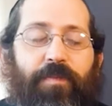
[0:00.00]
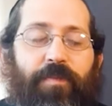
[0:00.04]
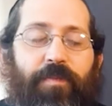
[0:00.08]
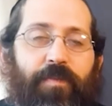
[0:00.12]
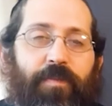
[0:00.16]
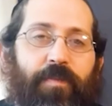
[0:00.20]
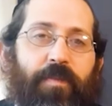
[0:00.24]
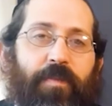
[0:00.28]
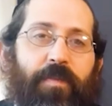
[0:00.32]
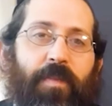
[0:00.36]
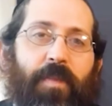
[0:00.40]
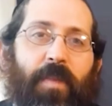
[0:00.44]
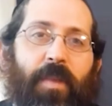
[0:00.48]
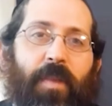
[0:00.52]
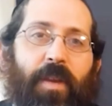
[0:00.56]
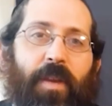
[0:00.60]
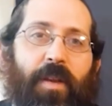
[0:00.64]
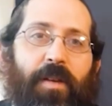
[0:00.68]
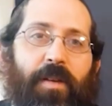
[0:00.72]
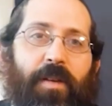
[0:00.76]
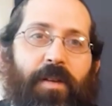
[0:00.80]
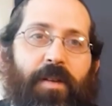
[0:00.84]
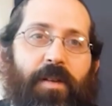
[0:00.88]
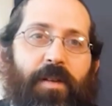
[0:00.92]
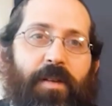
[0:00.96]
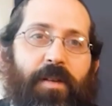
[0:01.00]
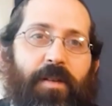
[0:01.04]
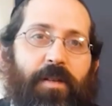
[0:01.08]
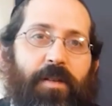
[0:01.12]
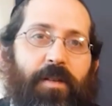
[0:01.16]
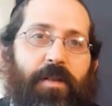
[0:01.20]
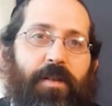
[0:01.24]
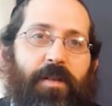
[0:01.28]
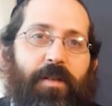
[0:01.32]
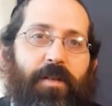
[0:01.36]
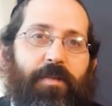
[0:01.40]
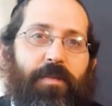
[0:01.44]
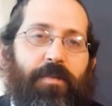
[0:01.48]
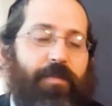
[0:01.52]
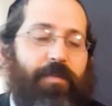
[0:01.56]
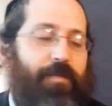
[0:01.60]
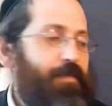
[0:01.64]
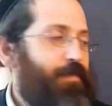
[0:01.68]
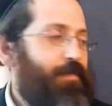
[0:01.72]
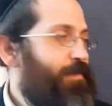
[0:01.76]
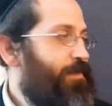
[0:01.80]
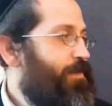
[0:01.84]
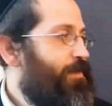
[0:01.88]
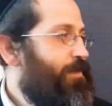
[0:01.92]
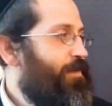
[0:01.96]

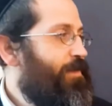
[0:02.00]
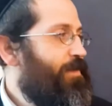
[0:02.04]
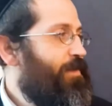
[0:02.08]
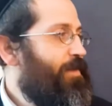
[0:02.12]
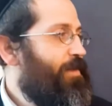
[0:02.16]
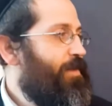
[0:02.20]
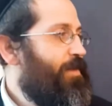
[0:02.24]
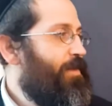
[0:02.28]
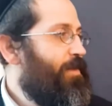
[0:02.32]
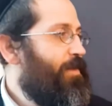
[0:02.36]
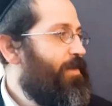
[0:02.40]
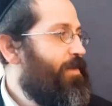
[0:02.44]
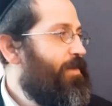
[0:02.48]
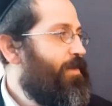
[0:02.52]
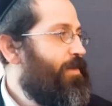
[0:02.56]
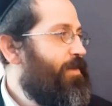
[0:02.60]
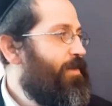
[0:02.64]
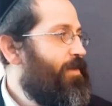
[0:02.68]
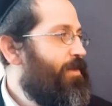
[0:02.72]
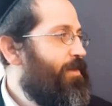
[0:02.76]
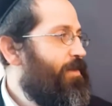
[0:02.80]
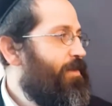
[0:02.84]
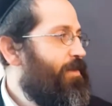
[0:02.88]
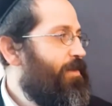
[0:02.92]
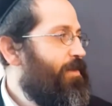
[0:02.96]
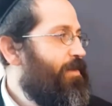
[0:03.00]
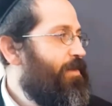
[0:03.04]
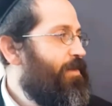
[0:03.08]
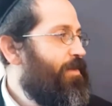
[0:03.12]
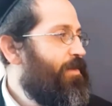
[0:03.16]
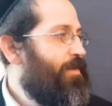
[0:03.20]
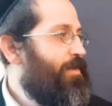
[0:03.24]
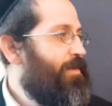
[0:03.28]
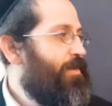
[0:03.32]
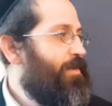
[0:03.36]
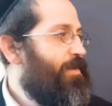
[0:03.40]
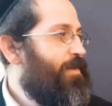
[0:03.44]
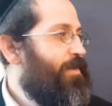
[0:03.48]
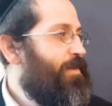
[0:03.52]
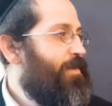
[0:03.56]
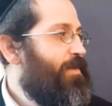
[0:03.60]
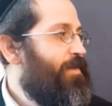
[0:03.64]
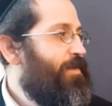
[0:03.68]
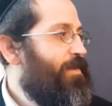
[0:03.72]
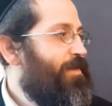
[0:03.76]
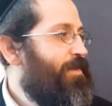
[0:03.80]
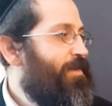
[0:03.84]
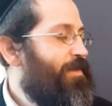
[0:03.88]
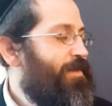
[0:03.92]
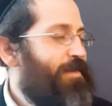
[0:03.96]

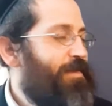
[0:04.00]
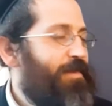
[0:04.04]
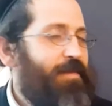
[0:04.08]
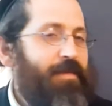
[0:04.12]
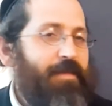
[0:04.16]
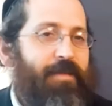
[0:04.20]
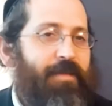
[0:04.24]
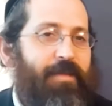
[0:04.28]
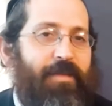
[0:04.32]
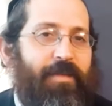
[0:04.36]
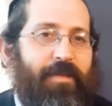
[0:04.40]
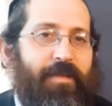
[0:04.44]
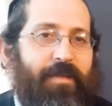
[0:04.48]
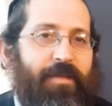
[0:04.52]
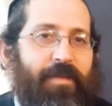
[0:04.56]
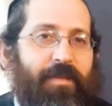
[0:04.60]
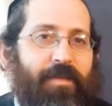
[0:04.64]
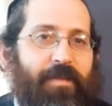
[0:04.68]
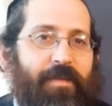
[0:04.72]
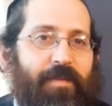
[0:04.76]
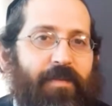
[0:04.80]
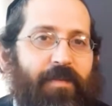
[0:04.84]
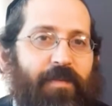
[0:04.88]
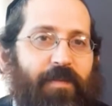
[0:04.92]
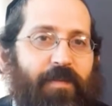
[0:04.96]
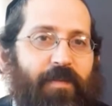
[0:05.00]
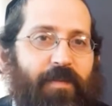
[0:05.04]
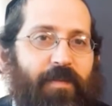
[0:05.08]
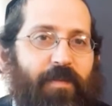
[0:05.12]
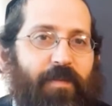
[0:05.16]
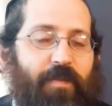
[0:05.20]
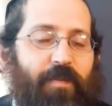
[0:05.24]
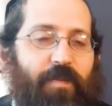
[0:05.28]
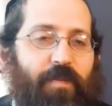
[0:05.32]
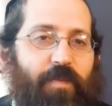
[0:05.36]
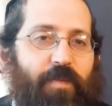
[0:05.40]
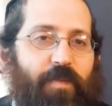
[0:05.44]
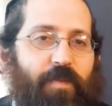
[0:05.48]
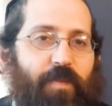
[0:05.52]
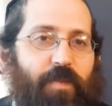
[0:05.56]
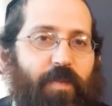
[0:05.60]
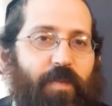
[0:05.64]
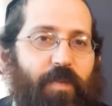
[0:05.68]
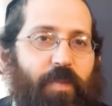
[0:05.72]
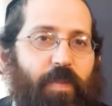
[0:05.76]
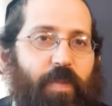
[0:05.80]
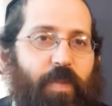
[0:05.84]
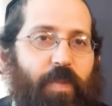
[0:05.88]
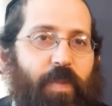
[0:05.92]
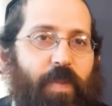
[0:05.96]

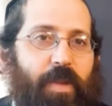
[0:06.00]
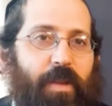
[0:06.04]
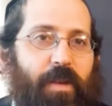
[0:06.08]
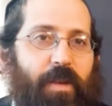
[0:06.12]
(not speaking)